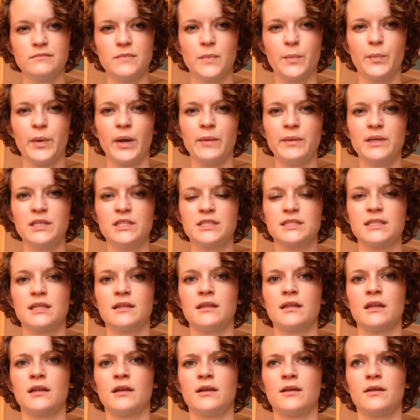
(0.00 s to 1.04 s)
probably just a
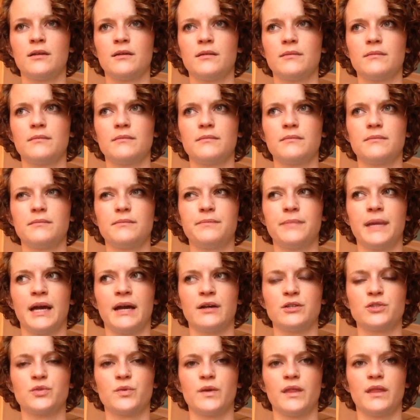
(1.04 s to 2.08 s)
little
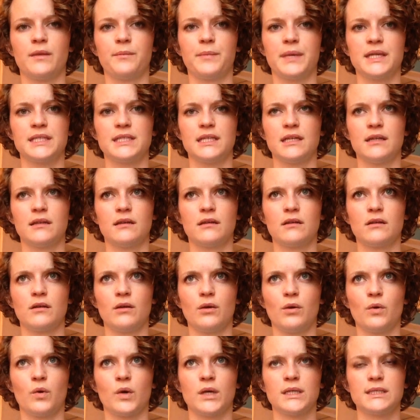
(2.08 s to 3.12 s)
pouch with a button
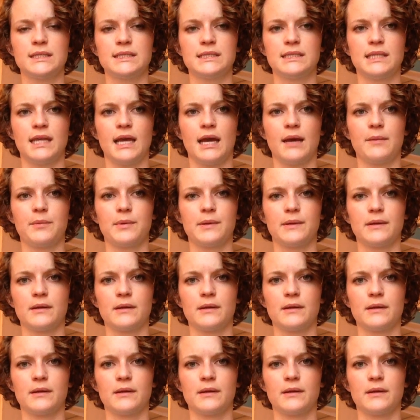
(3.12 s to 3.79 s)
or a snap